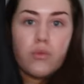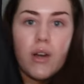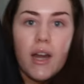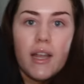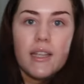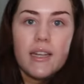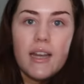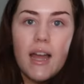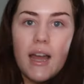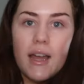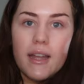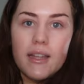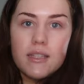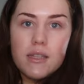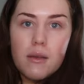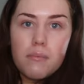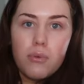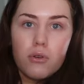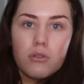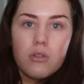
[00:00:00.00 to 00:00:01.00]
really nice,
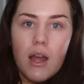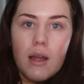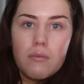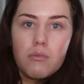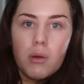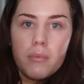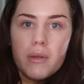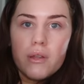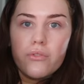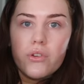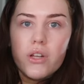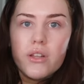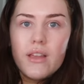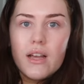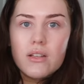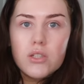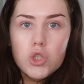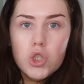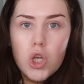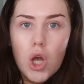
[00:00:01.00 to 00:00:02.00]
but I'm not being funny,
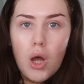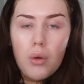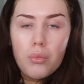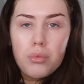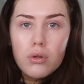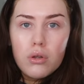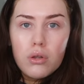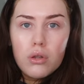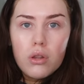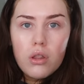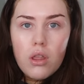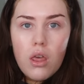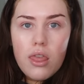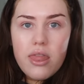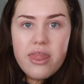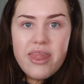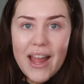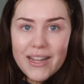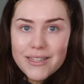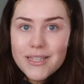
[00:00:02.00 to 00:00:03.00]
that's a top,
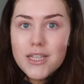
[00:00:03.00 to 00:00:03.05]
and